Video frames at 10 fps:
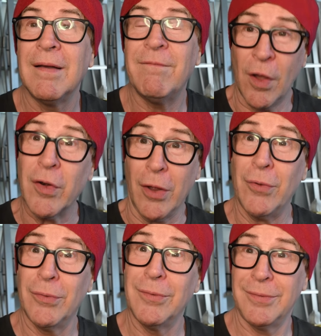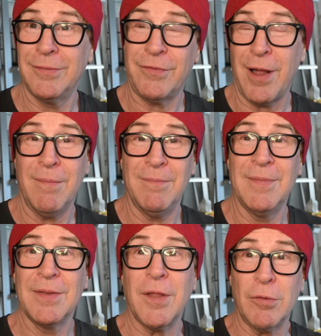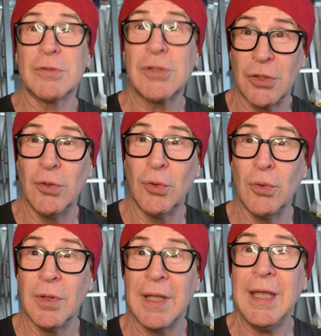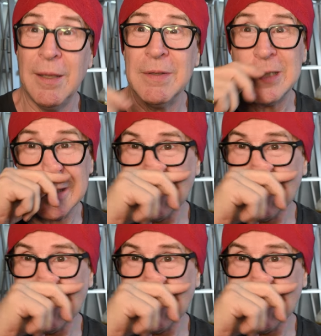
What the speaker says: photo from those two images.